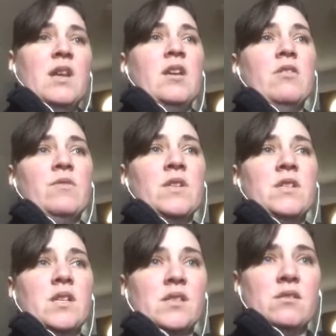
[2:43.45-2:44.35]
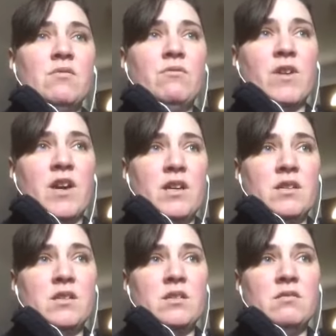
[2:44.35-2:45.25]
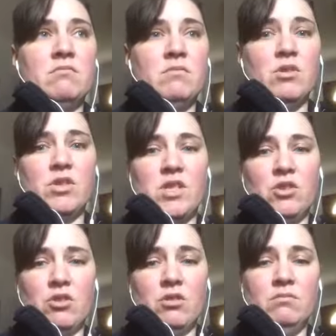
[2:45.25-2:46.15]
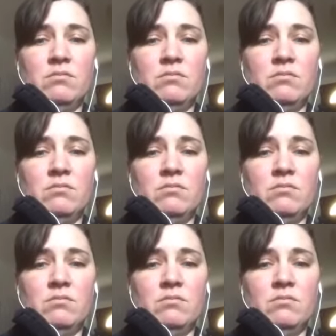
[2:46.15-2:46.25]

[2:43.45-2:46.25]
if it doesn't find your stitcher.